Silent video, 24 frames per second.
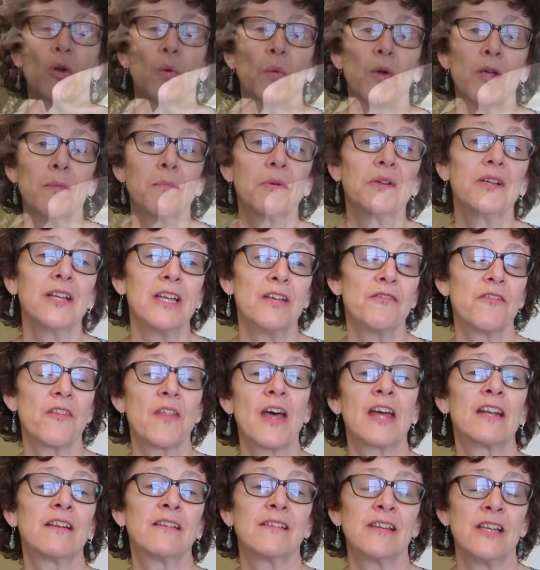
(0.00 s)
We believe
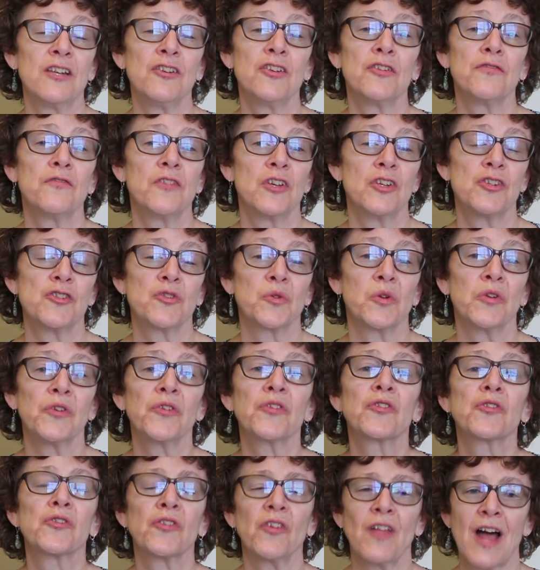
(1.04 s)
that as
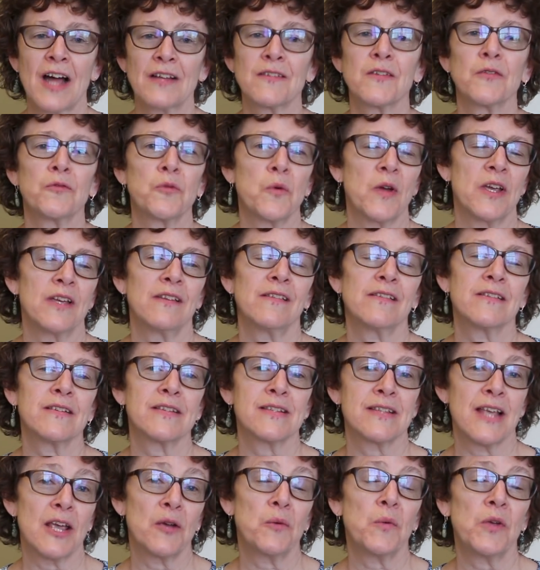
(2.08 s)
individuals, there's lots of ways to
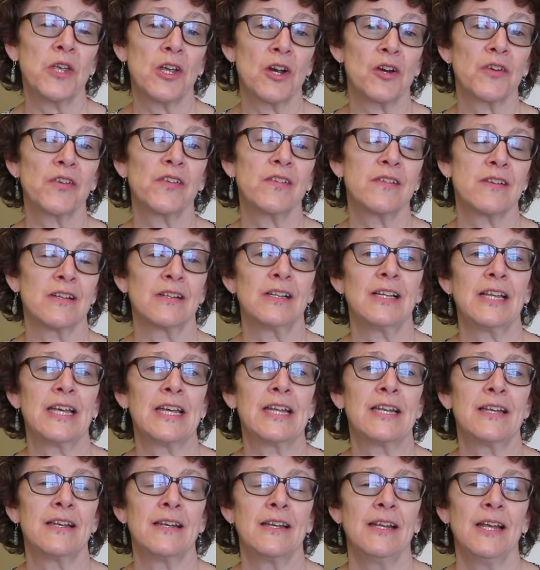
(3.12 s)
say we are still
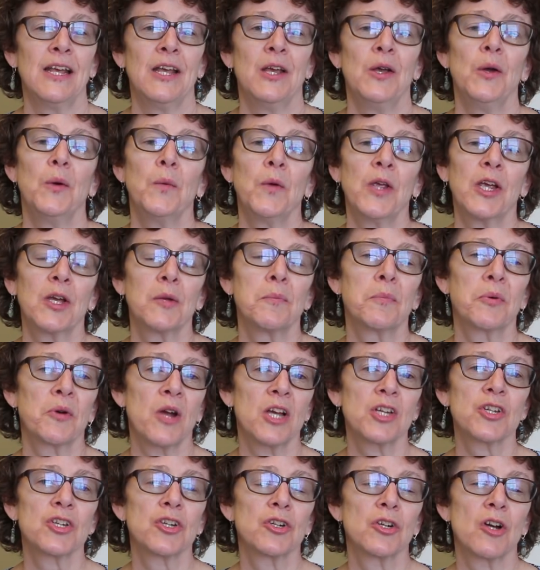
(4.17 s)
in. We can
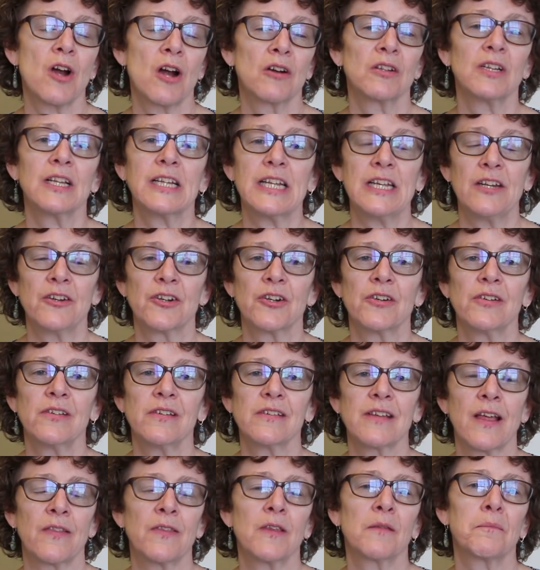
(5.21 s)
pressure our
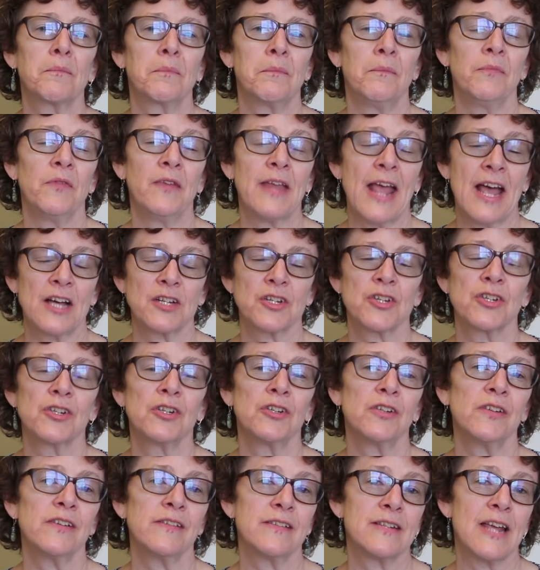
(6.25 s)
leaders at the
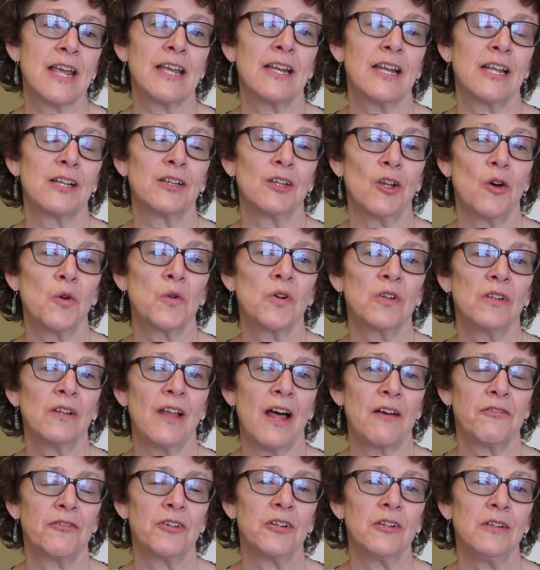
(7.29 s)
national, state, and local
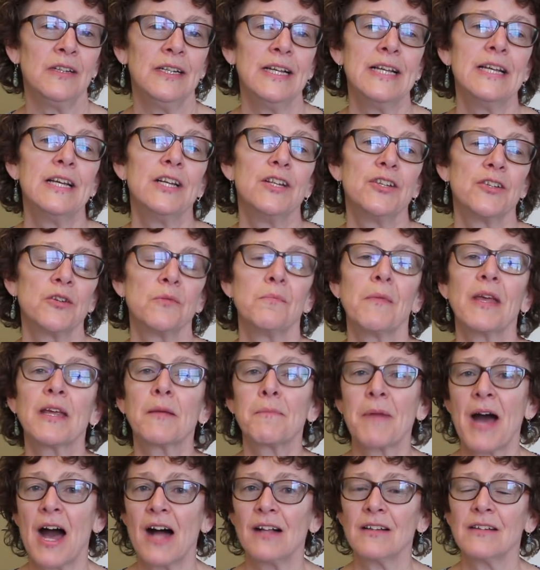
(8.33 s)
level to
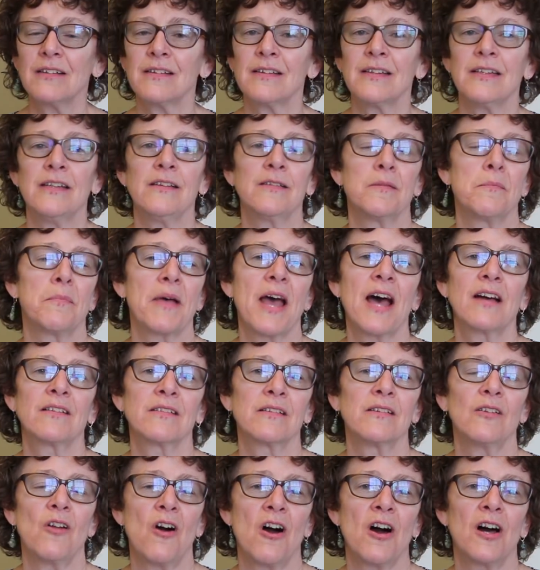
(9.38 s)
make policies and
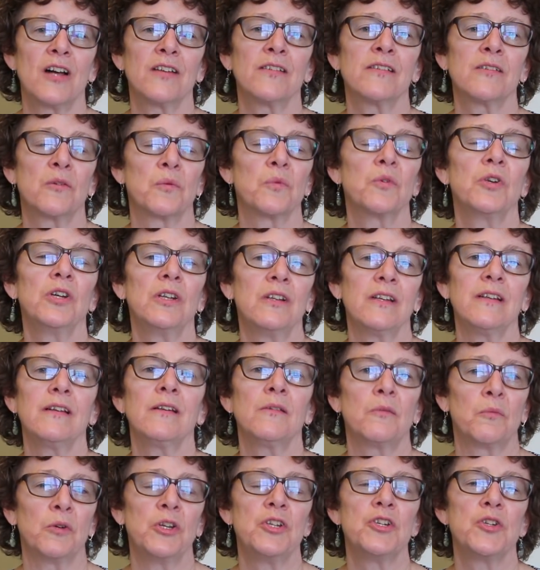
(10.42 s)
pass laws that really
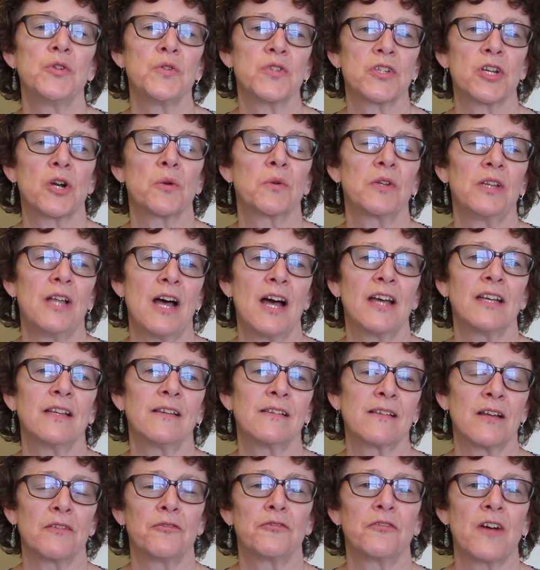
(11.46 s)
reduce our
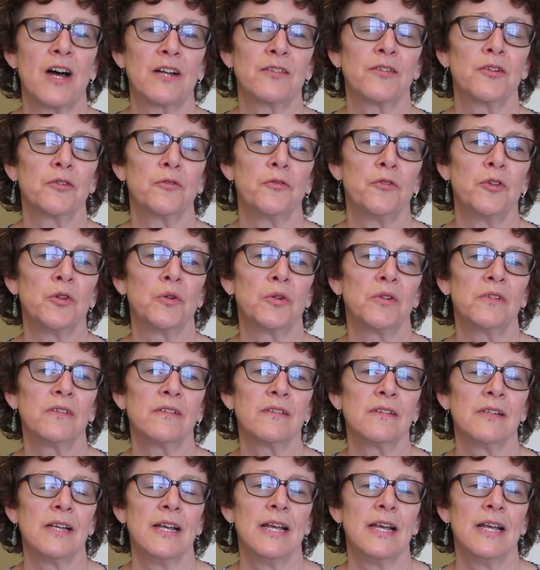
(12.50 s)
reliance on fossil fuels.